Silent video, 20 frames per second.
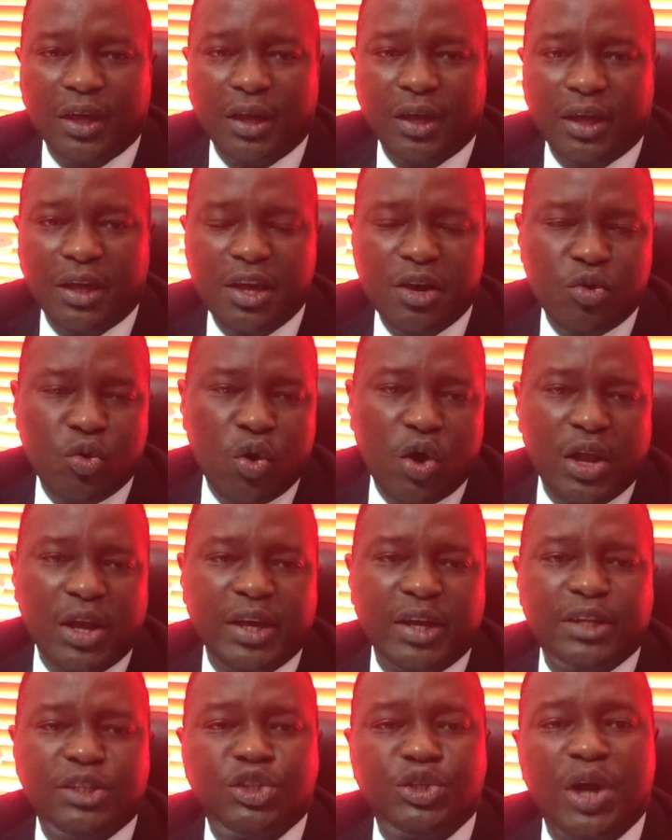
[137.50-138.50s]
equally
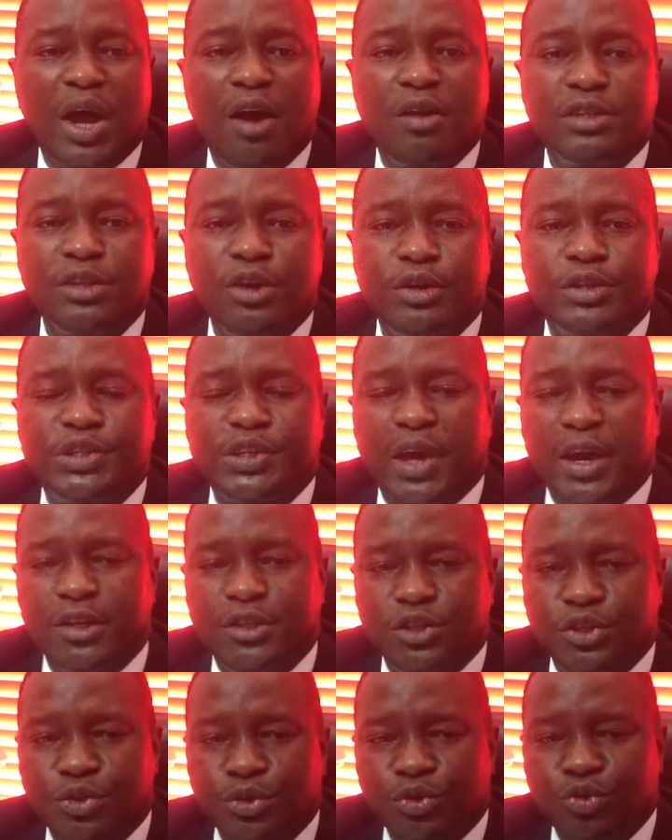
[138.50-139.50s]
a trouser or skirt
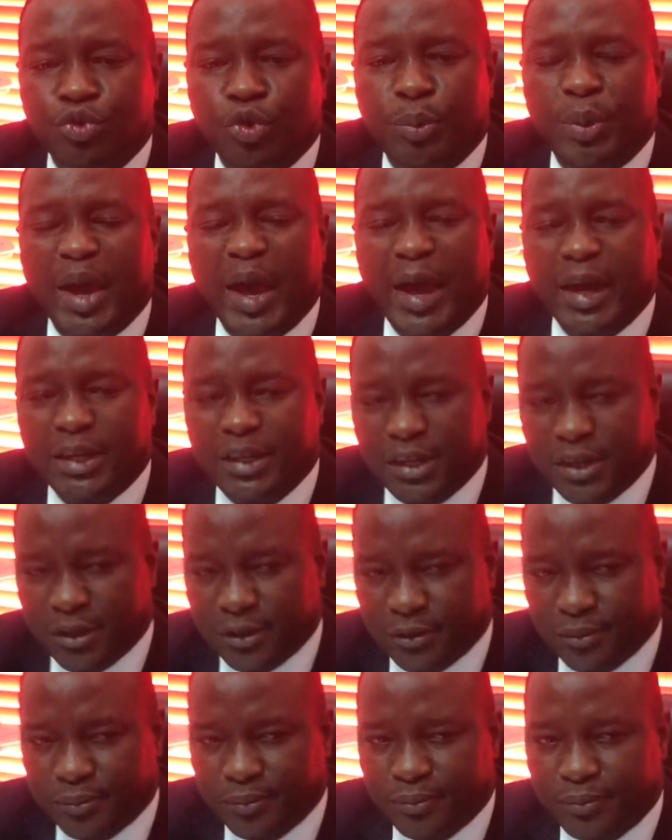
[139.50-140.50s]
suit will be ideal,
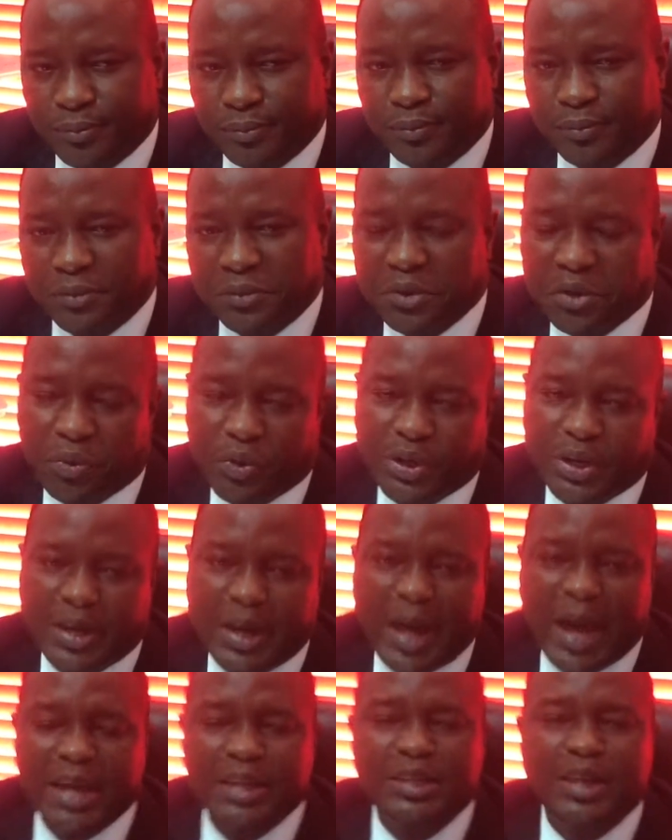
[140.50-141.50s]
with a
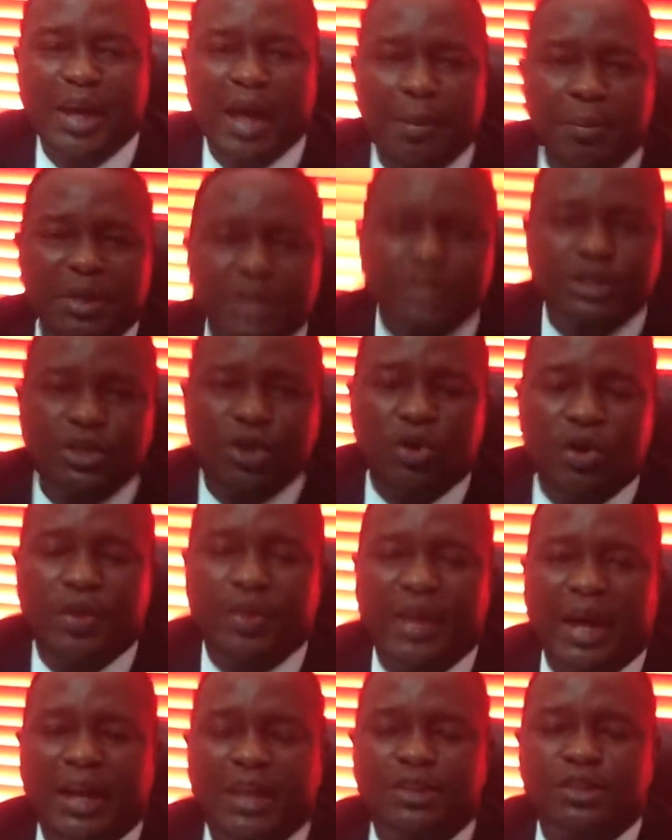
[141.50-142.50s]
nice camisole
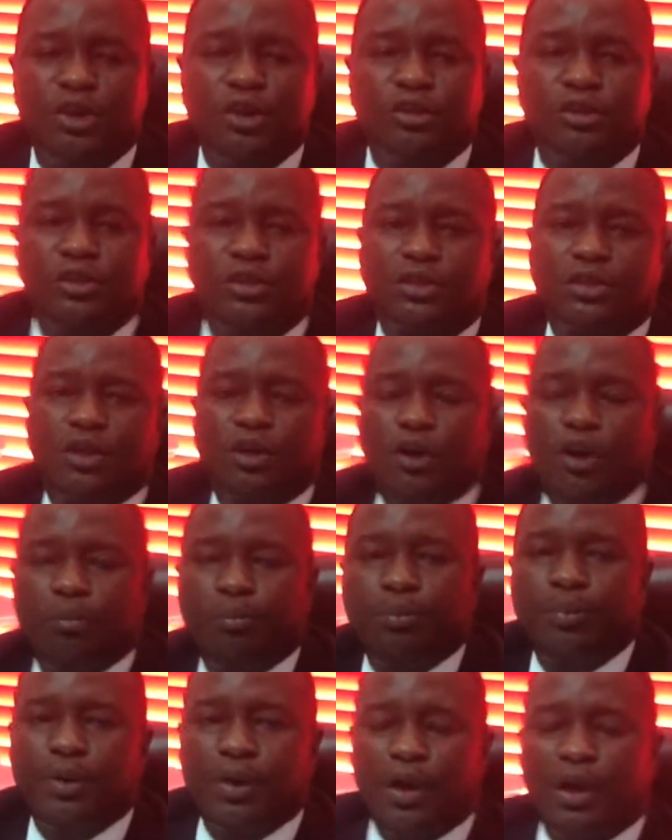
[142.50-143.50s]
that is not
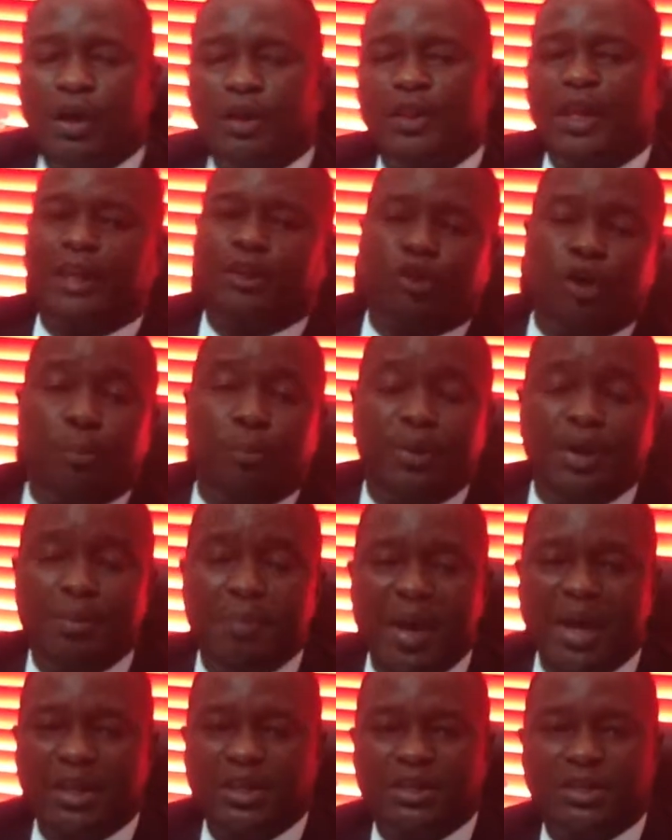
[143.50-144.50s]
that
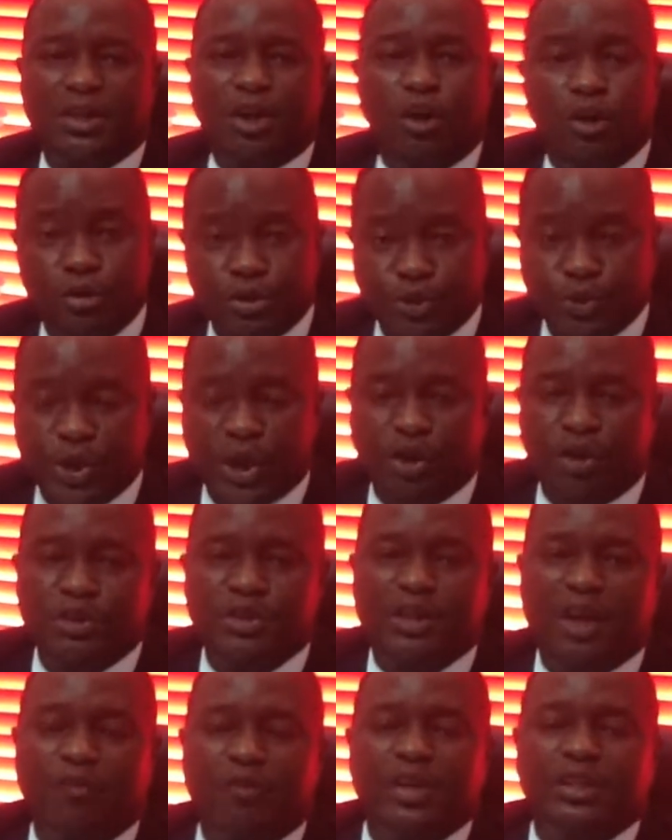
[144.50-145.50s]
complements also a
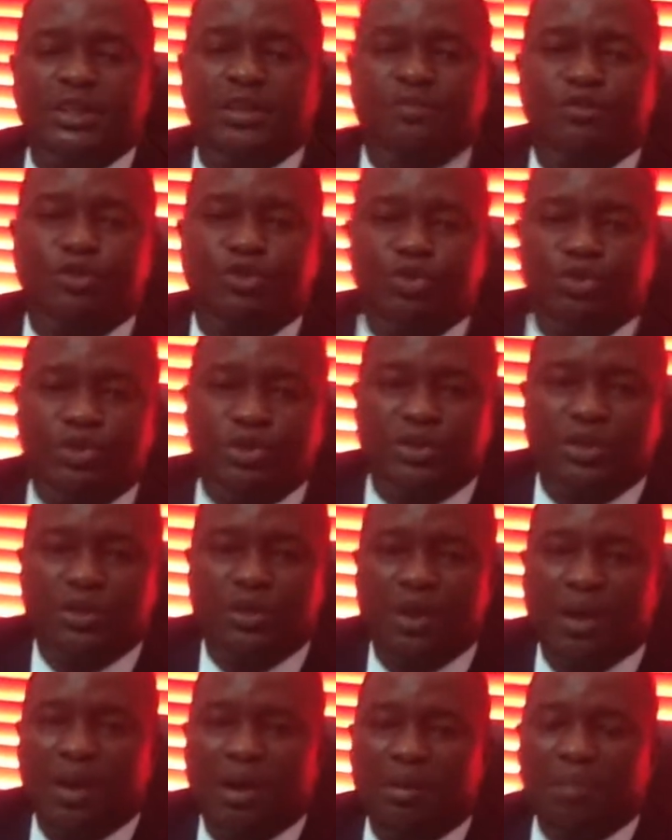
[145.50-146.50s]
conservative suit,
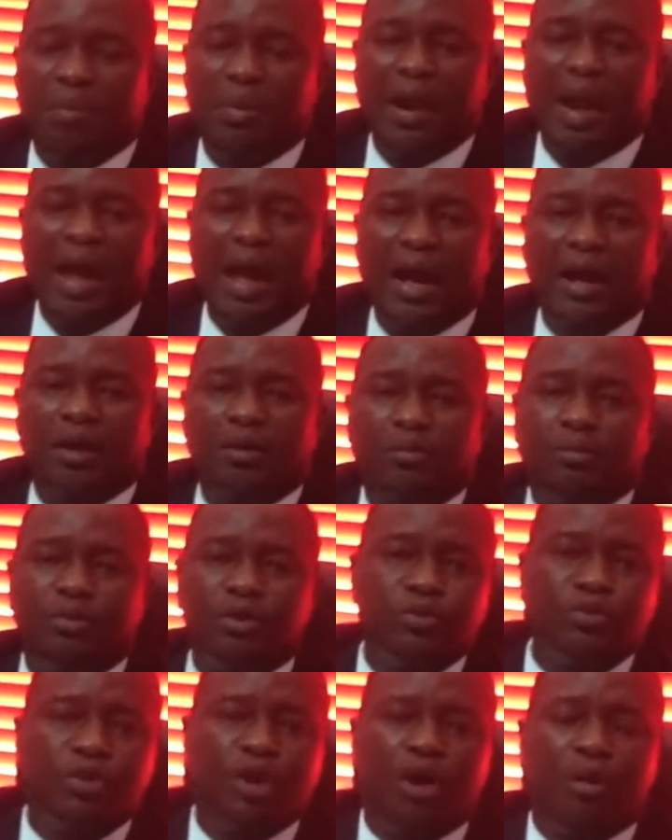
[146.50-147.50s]
black,
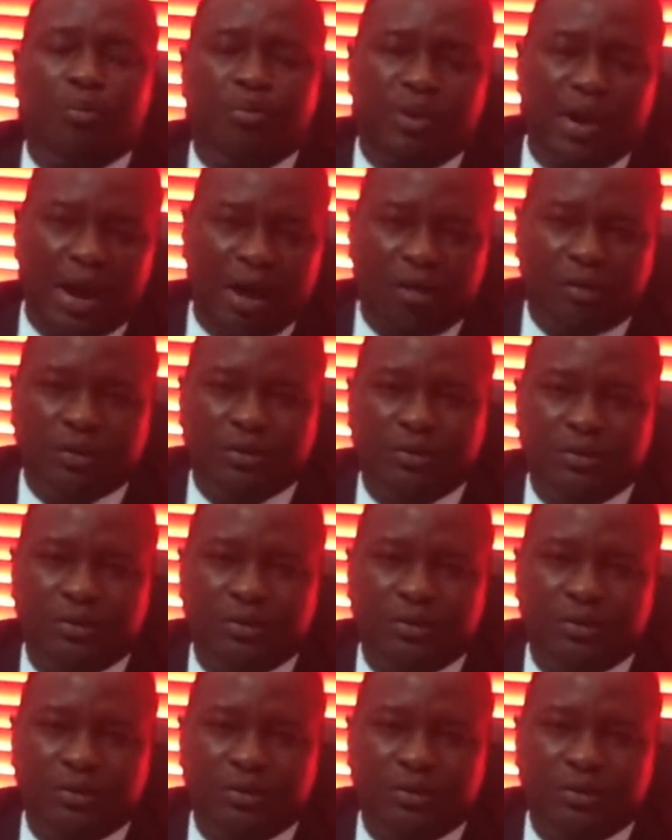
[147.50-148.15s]
blue, or brown.